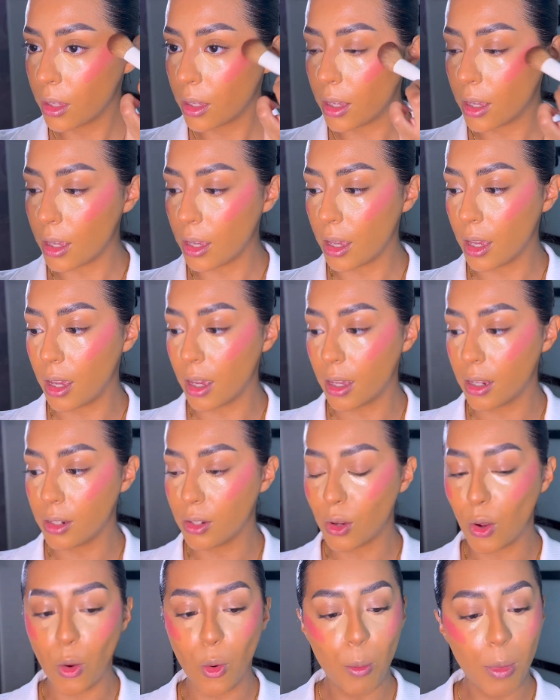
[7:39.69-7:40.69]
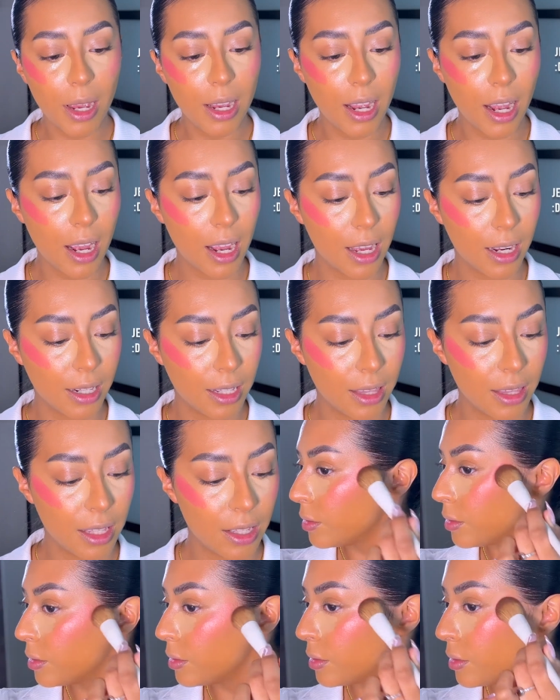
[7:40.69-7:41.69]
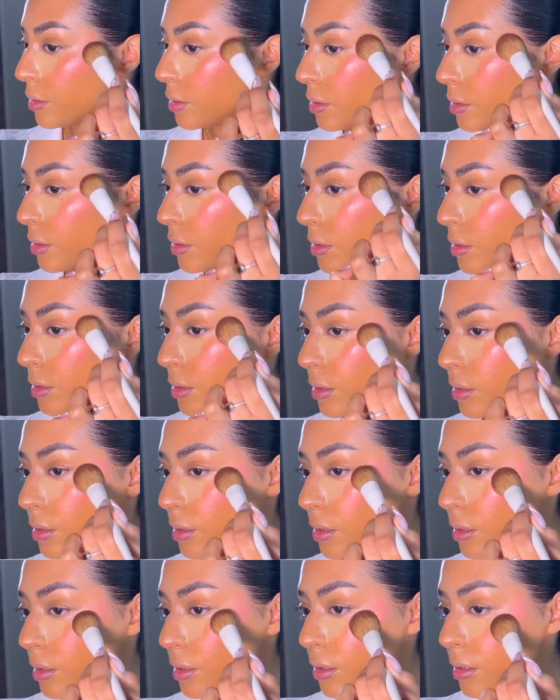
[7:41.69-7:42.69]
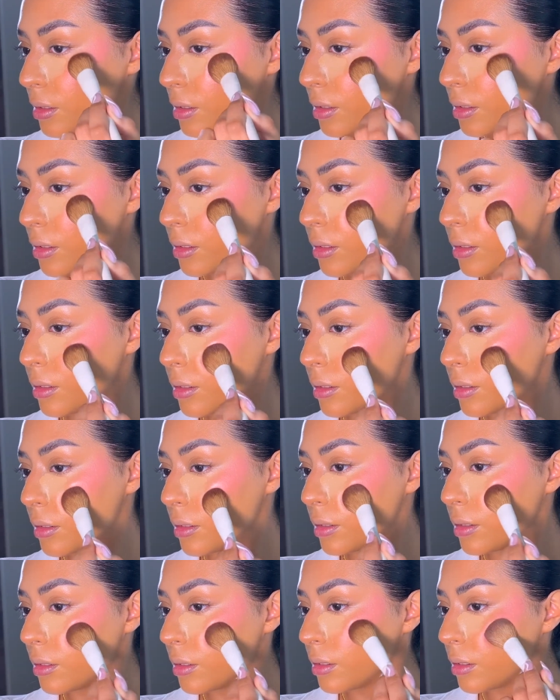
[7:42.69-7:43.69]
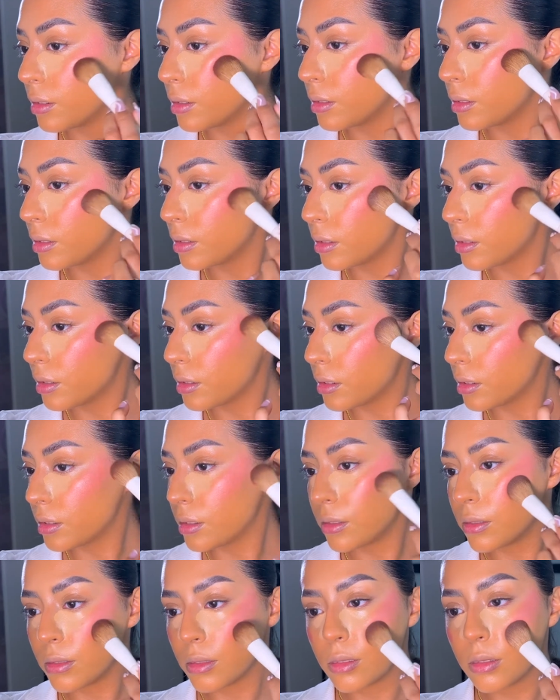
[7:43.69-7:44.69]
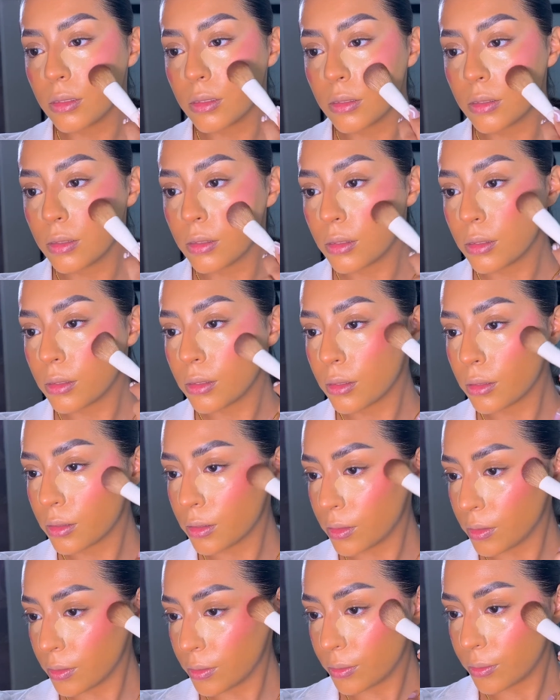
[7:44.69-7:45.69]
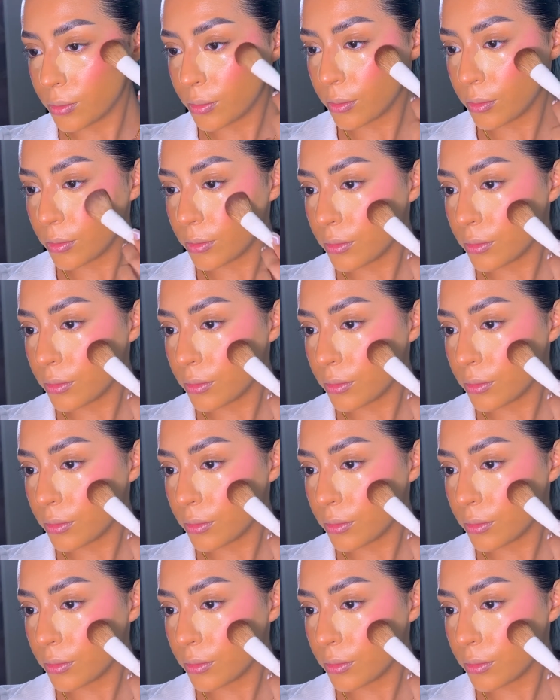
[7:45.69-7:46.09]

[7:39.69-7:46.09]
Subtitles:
And oh my god, this one is so soft. This one feels super good on the face.